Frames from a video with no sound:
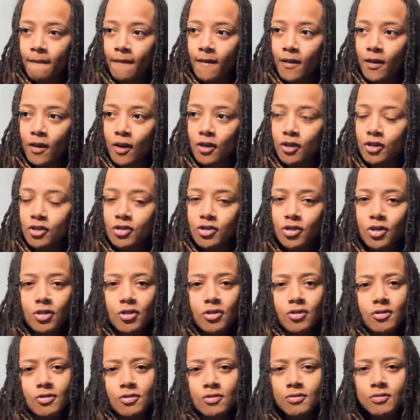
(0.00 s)
are
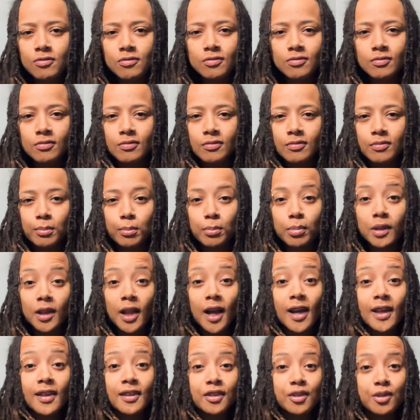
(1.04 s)
so
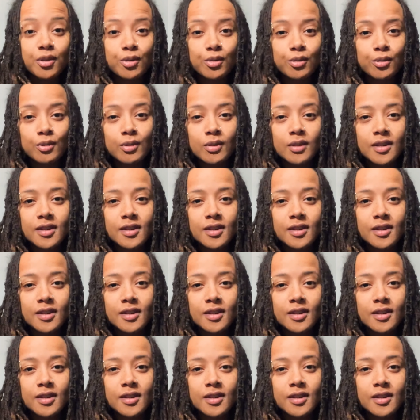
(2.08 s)
blind to